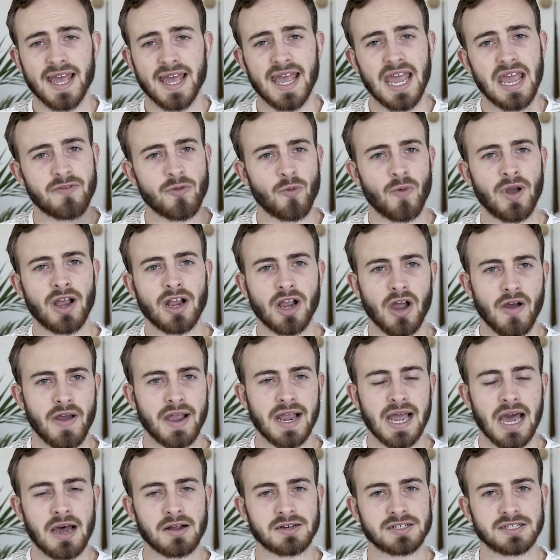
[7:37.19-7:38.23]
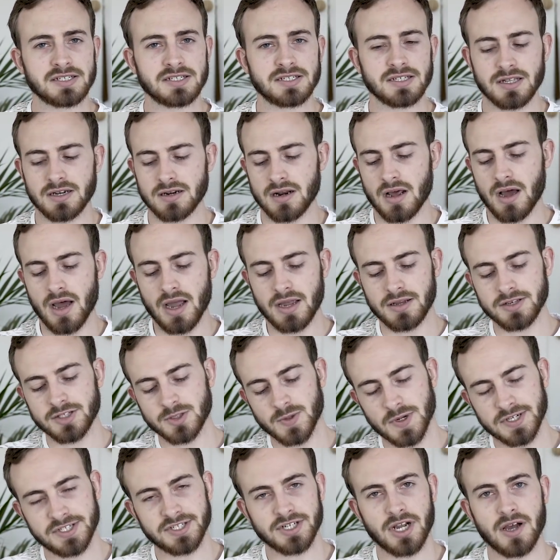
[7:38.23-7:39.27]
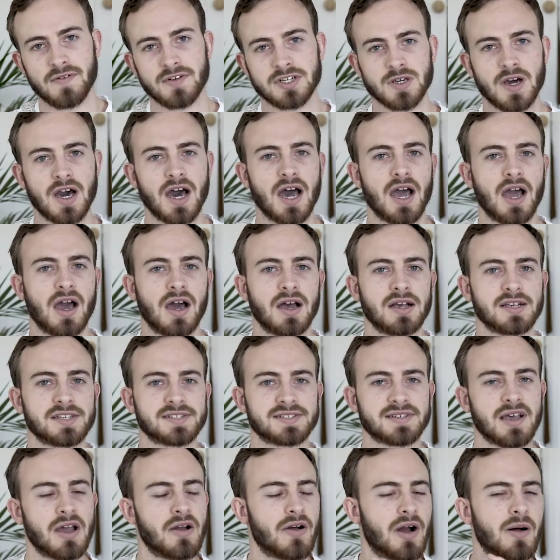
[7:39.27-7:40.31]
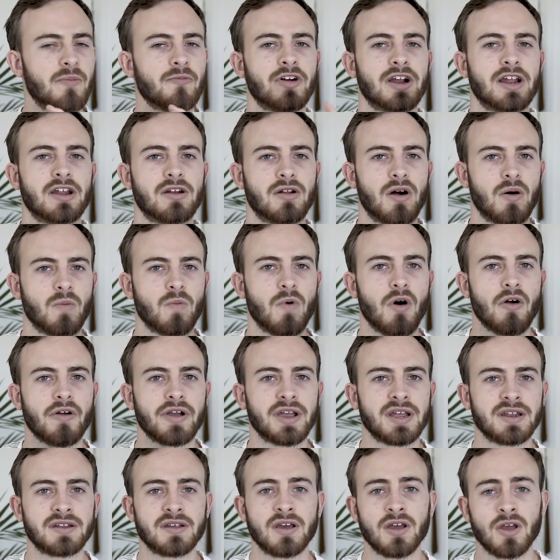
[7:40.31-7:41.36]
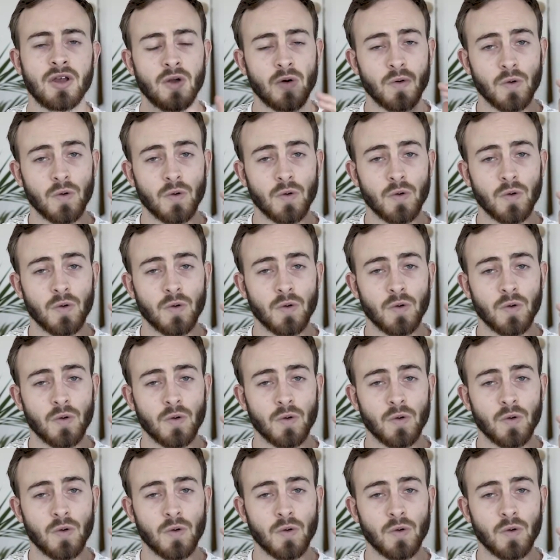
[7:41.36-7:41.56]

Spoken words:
Even when going out into the night, switching over to high ISO, I'm really not worried.